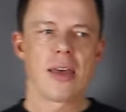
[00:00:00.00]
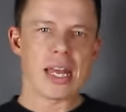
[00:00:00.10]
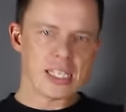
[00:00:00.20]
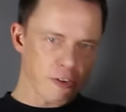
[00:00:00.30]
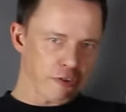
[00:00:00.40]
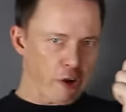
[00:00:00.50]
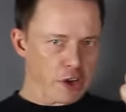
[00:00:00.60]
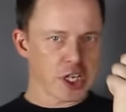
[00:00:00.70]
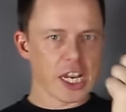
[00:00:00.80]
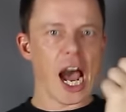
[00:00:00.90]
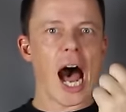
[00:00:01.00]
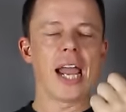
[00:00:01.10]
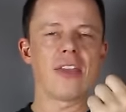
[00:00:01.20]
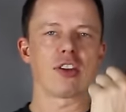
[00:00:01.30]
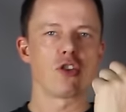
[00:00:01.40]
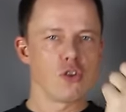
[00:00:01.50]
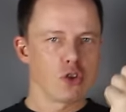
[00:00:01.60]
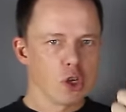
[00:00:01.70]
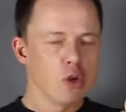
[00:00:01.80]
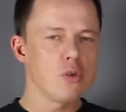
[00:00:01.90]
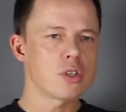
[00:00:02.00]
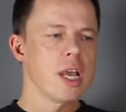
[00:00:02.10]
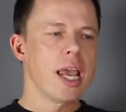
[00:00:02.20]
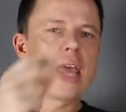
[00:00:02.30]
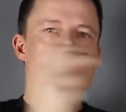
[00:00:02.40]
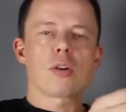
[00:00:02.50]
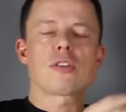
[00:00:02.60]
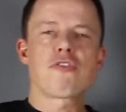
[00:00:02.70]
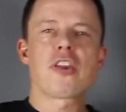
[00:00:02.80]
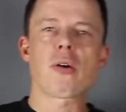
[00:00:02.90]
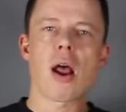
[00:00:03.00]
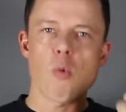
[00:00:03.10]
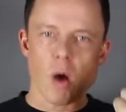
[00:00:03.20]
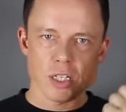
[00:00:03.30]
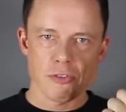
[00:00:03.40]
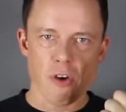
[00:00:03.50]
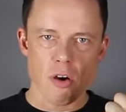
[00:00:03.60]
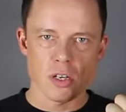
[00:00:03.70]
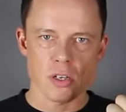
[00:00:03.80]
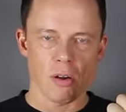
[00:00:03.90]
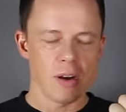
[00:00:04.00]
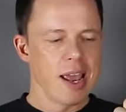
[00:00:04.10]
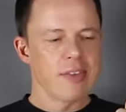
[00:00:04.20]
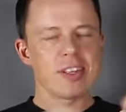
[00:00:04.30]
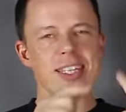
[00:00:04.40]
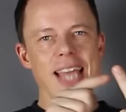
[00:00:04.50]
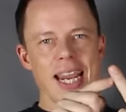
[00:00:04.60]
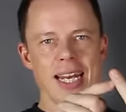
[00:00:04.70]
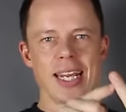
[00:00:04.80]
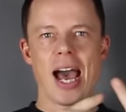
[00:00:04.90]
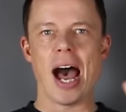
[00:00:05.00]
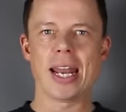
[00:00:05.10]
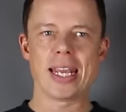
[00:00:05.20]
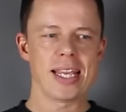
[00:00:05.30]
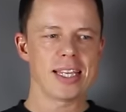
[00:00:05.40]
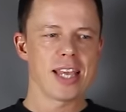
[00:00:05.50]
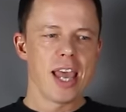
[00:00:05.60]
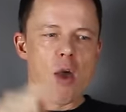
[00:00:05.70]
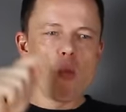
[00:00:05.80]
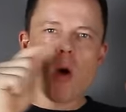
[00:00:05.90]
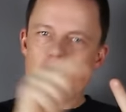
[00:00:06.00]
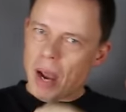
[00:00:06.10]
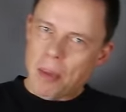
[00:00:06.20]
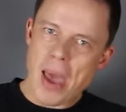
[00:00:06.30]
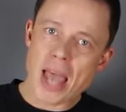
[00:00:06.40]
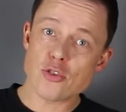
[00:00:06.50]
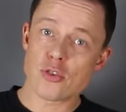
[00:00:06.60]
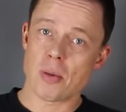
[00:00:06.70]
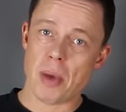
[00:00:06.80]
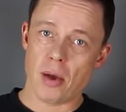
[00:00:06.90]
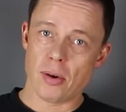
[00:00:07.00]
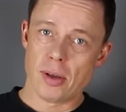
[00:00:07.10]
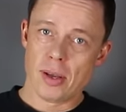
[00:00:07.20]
That's the first guide that you use in order to figure out what to focus on. The second guide is, what am I passionate about?